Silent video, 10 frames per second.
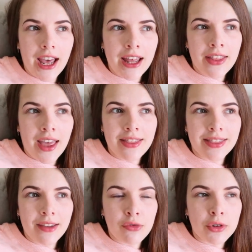and
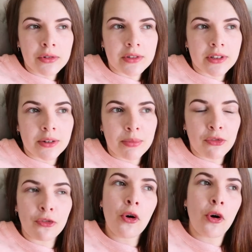then they've used the
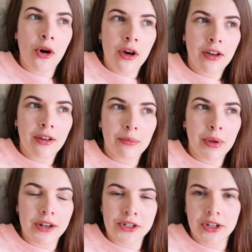before
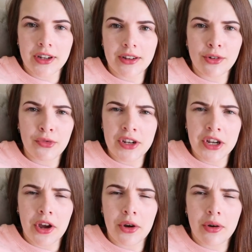picture or
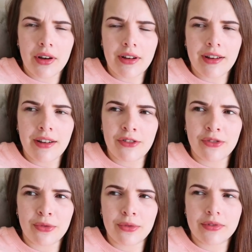video
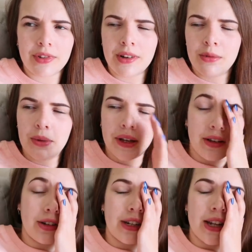of, oh my
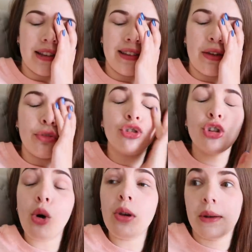goodness, they've
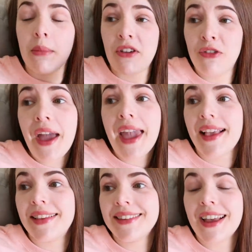stolen my
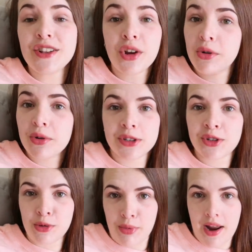face. I don't know what to
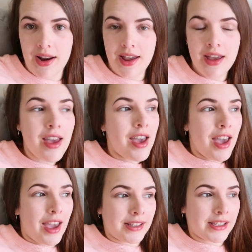do about it,
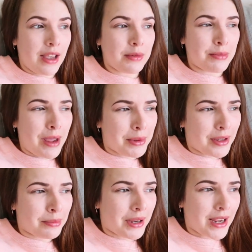except maybe
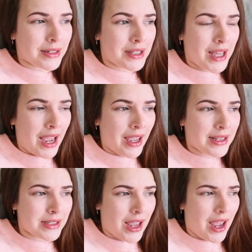complain to the
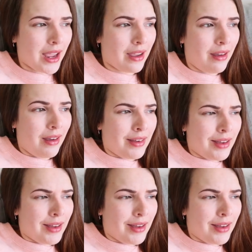ASA.